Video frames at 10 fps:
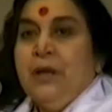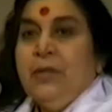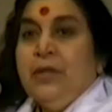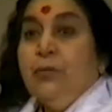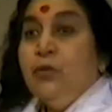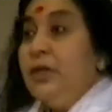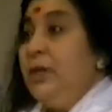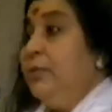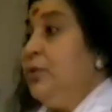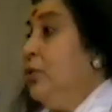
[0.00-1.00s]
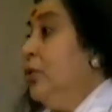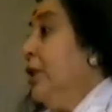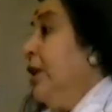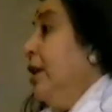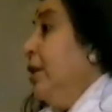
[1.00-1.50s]
But the Muslims
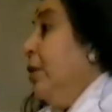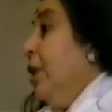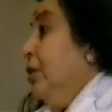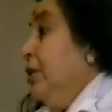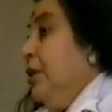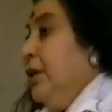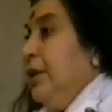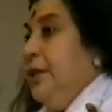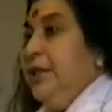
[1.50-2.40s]
don't think about it.